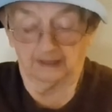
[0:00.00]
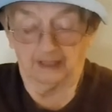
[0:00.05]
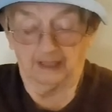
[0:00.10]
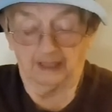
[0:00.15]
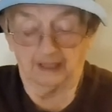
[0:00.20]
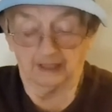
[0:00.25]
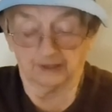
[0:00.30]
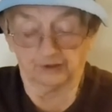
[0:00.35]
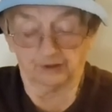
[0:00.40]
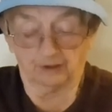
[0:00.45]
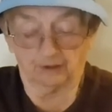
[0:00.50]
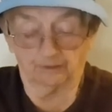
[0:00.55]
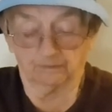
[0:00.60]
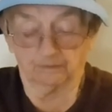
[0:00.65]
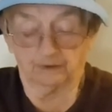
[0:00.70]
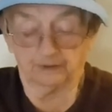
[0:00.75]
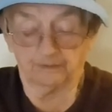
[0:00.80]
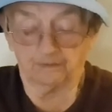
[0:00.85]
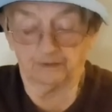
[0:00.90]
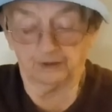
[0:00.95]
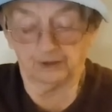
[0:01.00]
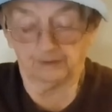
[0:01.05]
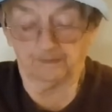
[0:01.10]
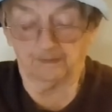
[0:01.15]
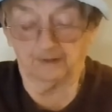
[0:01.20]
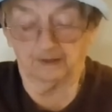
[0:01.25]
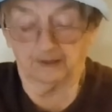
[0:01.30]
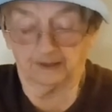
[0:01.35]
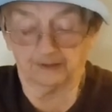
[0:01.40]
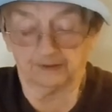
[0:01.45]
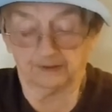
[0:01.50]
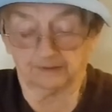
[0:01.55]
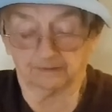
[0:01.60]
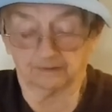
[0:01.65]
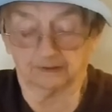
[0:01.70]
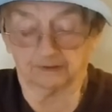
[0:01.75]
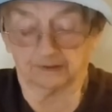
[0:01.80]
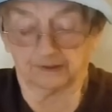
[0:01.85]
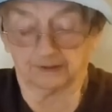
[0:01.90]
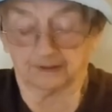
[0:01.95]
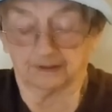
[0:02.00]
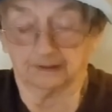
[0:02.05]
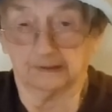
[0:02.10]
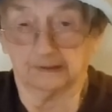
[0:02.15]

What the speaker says: His only response was,